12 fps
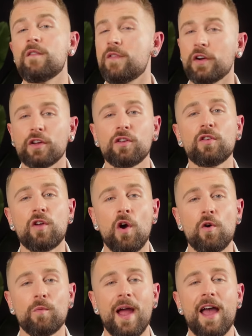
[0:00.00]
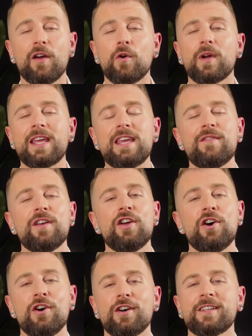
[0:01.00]
A vertical coat rack or even
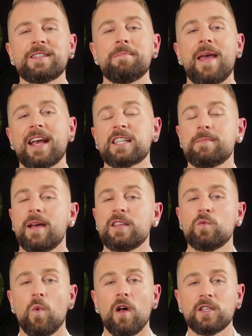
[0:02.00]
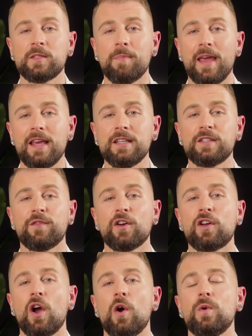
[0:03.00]
hooks maximize wall wall space
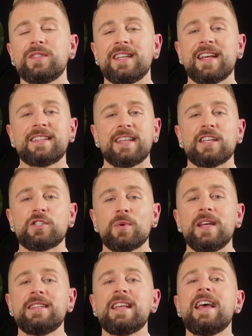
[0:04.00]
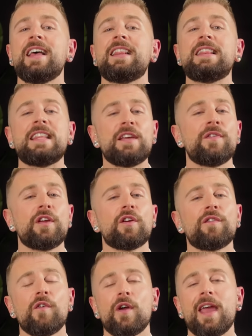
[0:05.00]
for coats and accessories, leaving
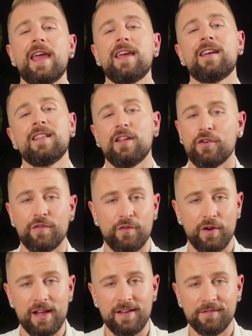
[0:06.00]
your foyer clutter-free.